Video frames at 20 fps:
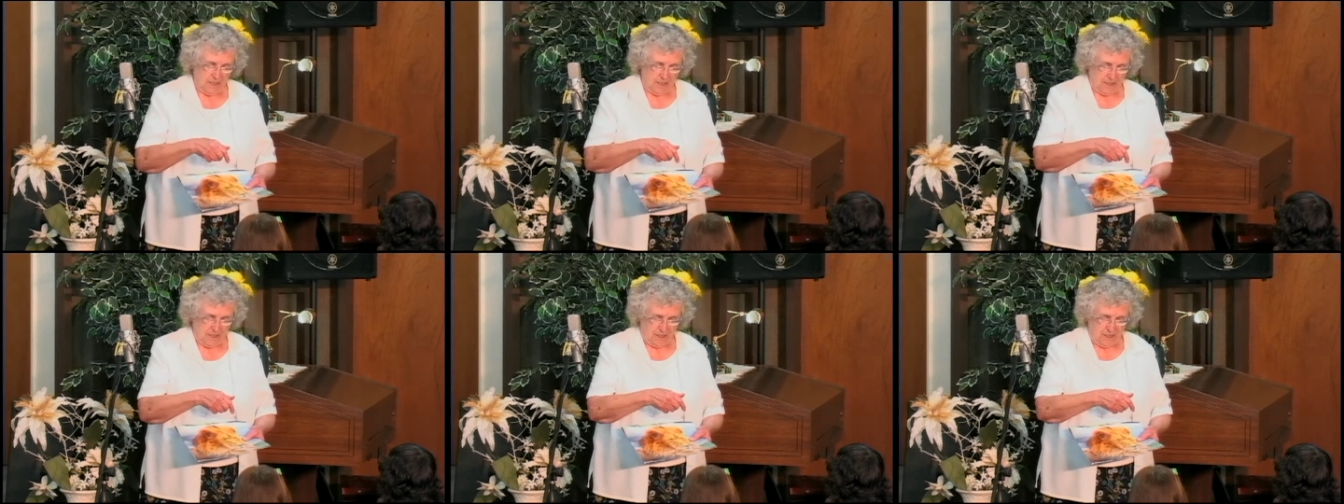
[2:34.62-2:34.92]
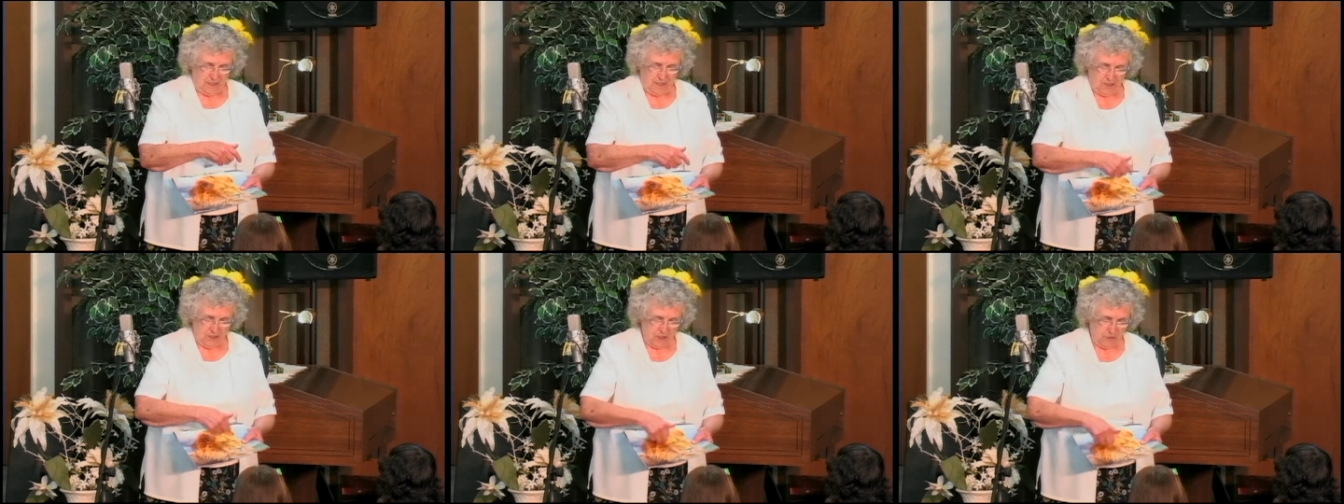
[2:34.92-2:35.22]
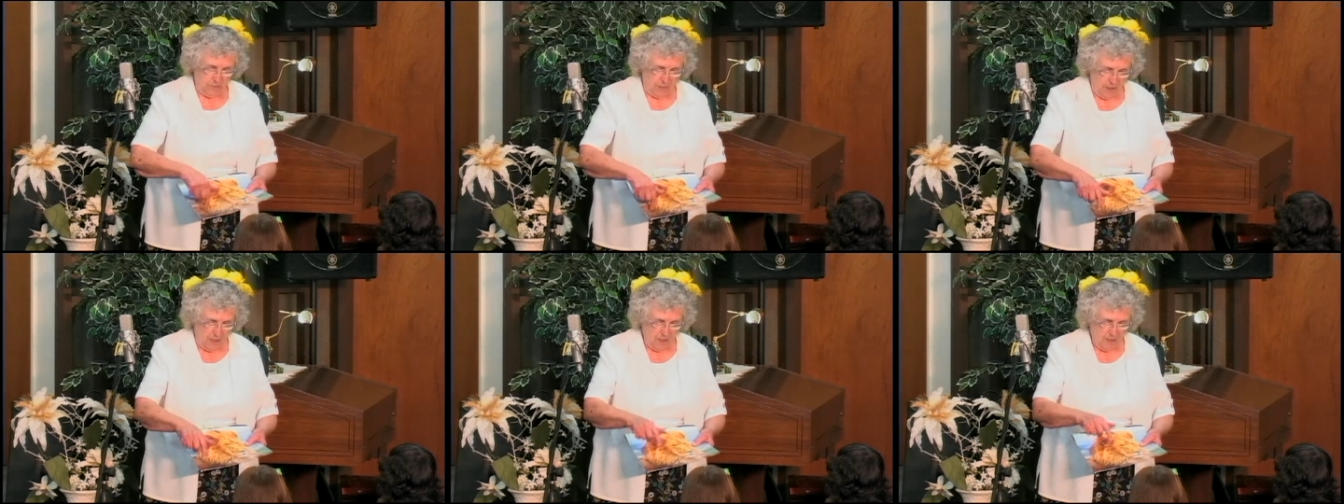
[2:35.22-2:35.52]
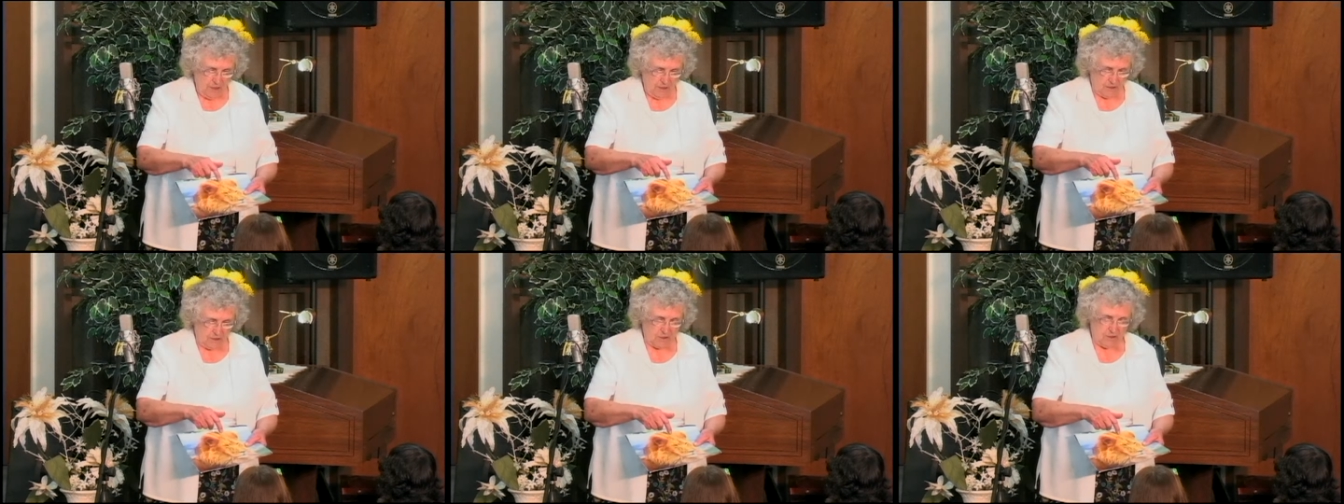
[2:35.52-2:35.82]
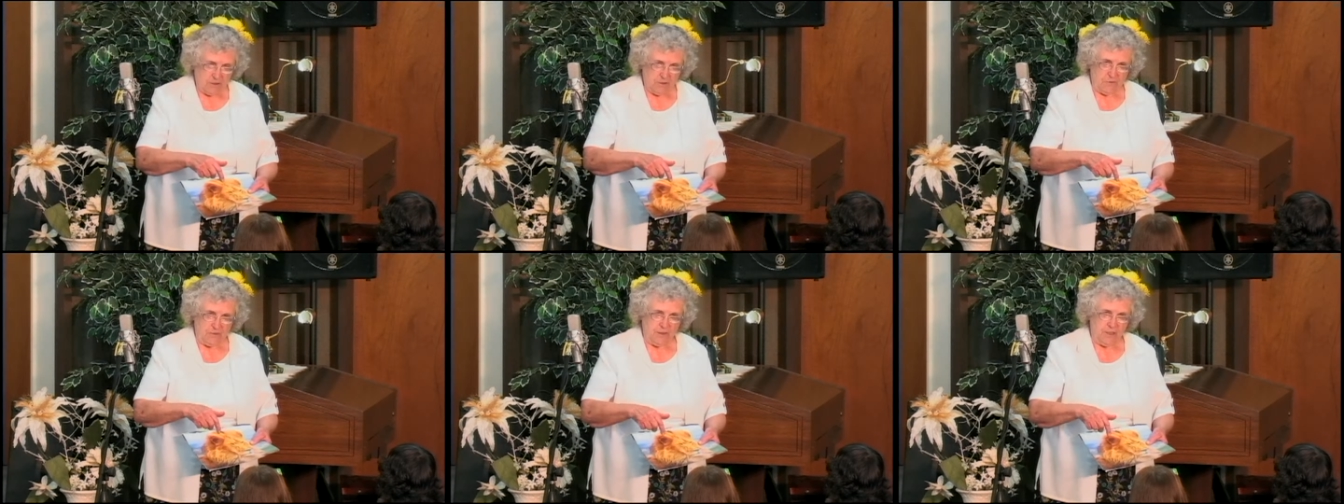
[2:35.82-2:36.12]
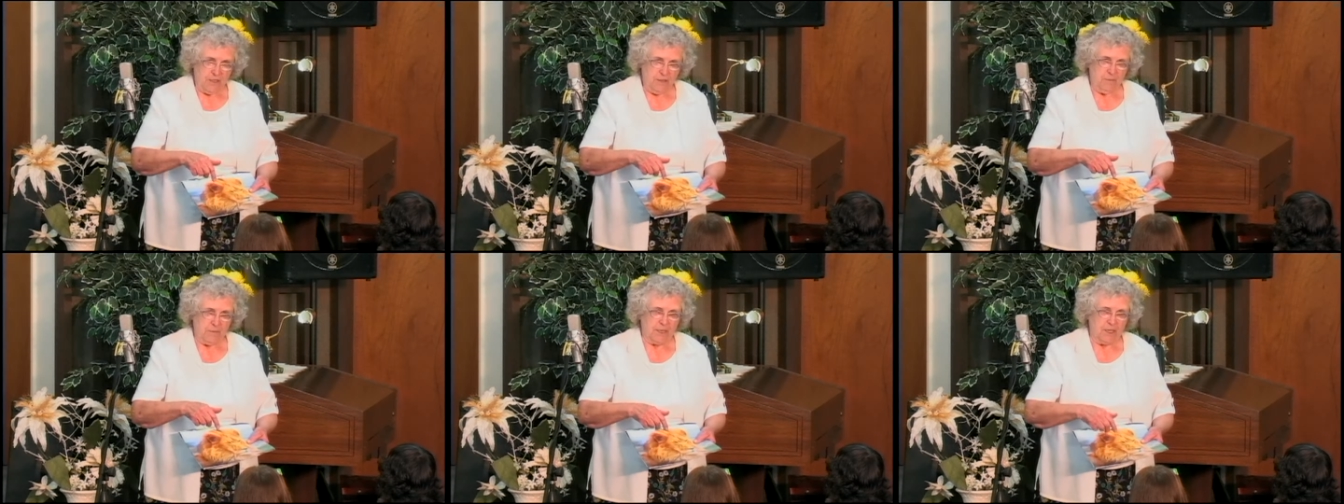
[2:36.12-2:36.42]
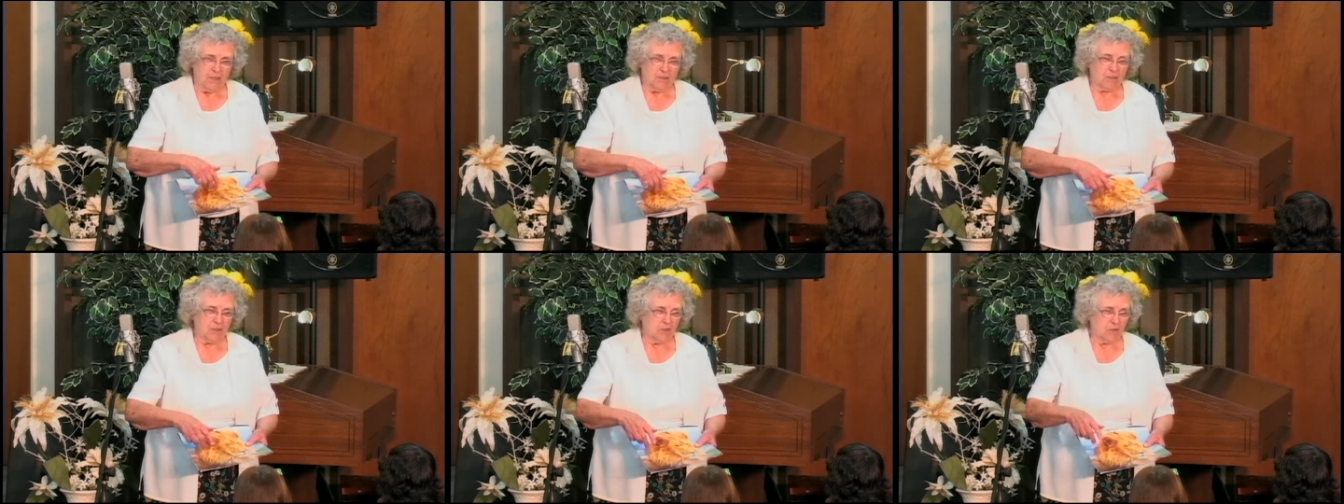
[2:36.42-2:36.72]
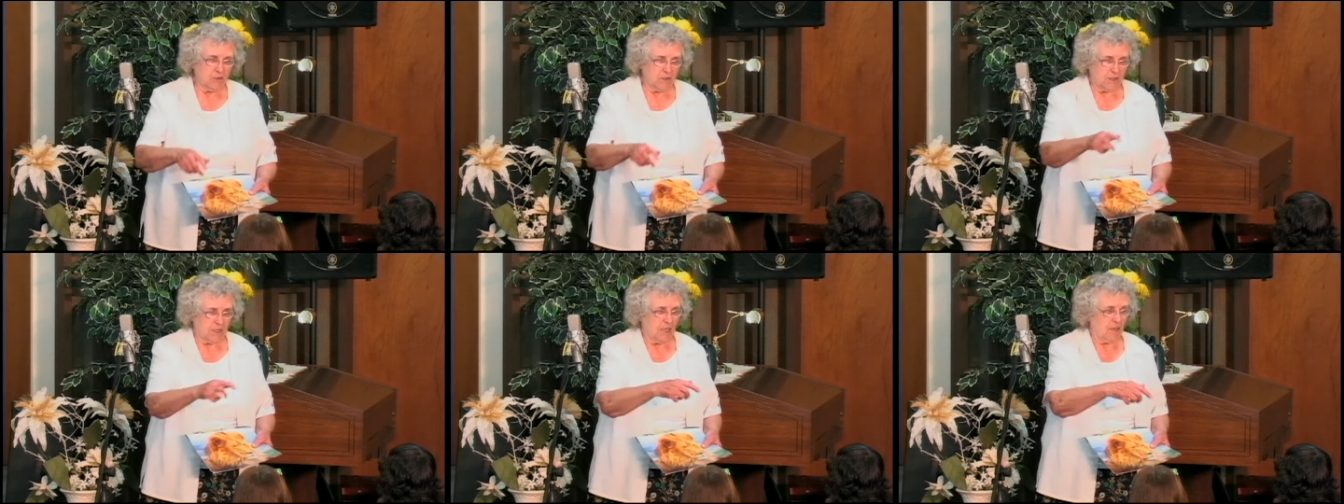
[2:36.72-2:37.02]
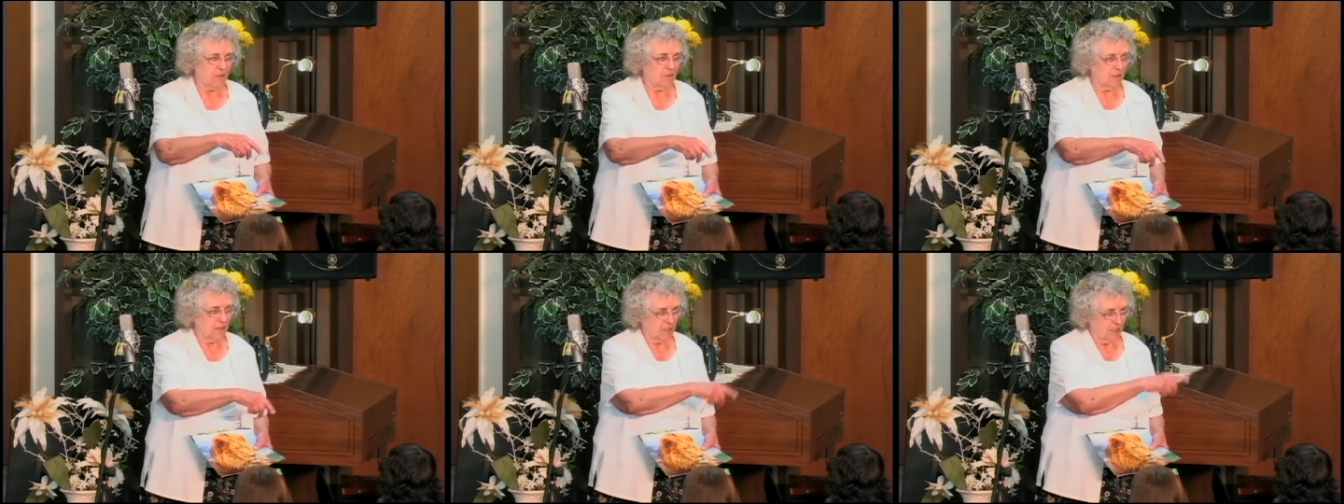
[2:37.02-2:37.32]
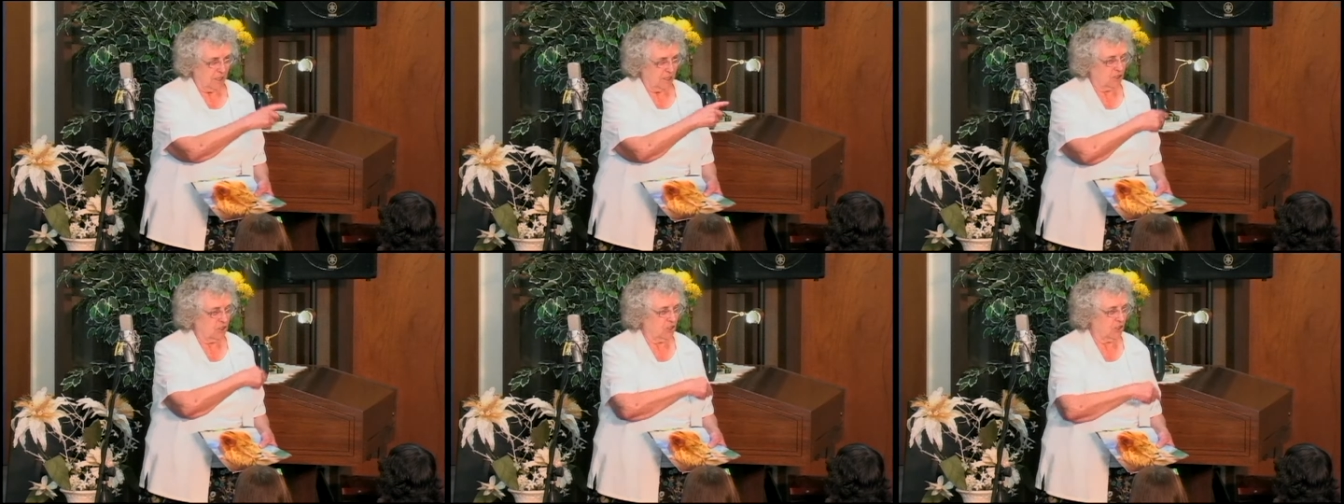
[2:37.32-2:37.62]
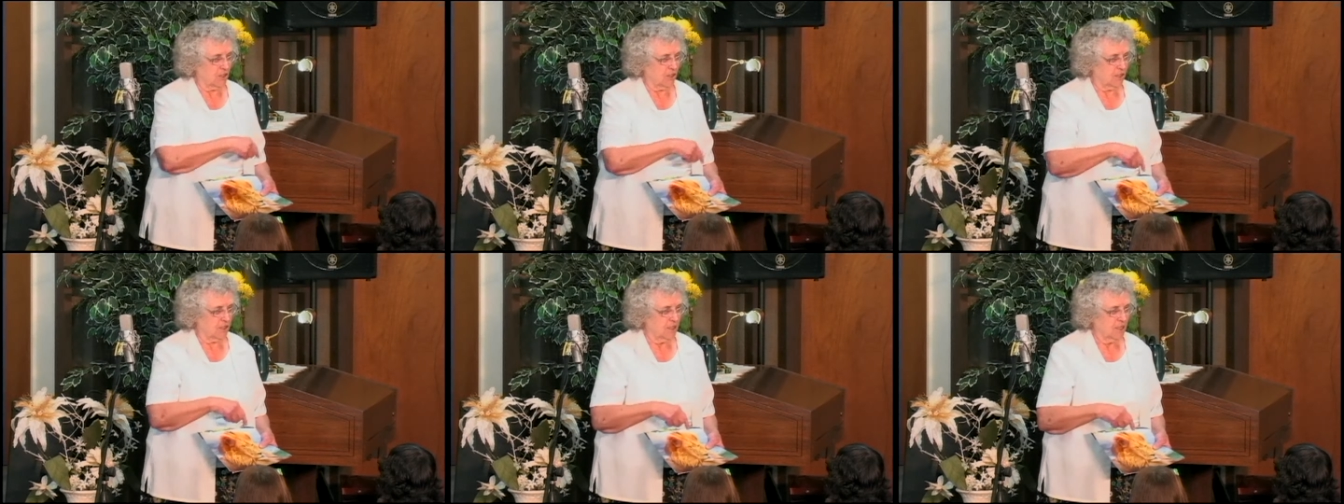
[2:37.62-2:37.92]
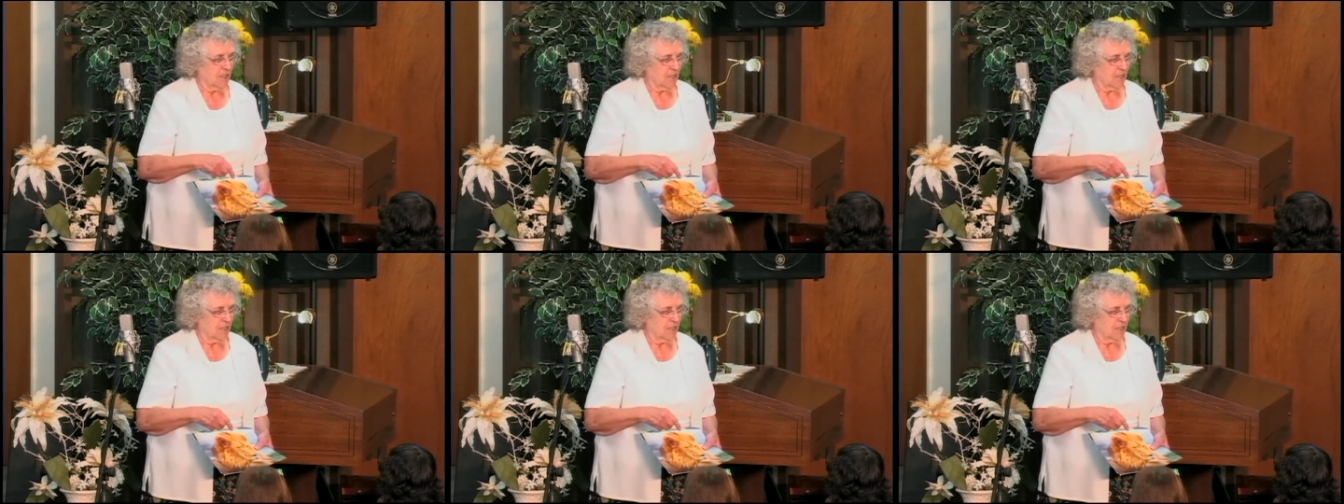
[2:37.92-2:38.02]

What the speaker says: his partner, the female, goes out and catches